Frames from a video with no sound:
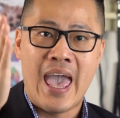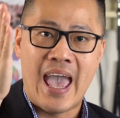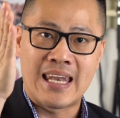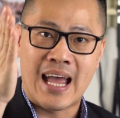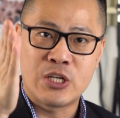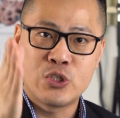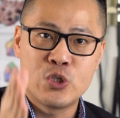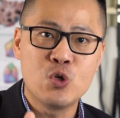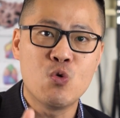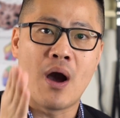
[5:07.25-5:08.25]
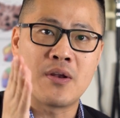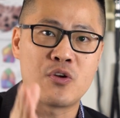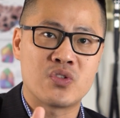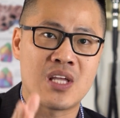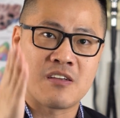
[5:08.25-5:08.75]
And I do
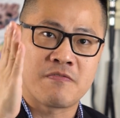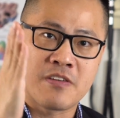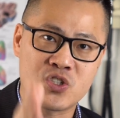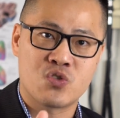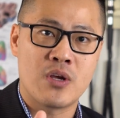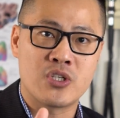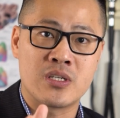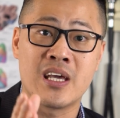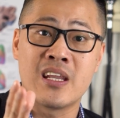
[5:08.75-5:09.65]
understand the frustration.